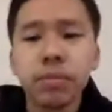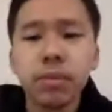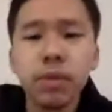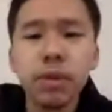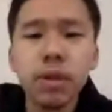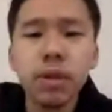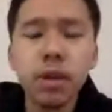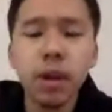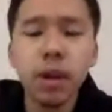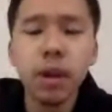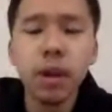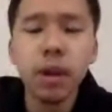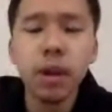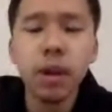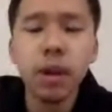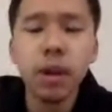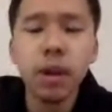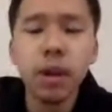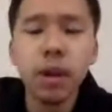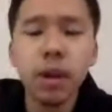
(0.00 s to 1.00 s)
a month is
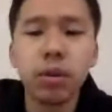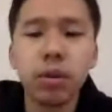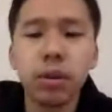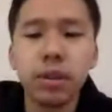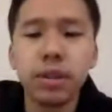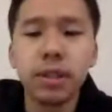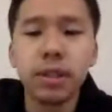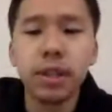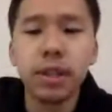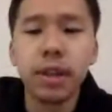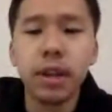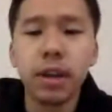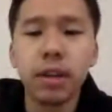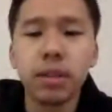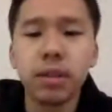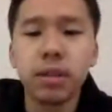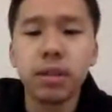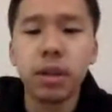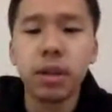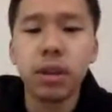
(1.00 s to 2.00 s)
only
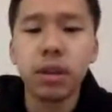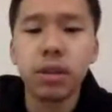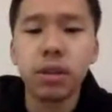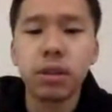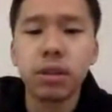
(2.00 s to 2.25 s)
$10,000.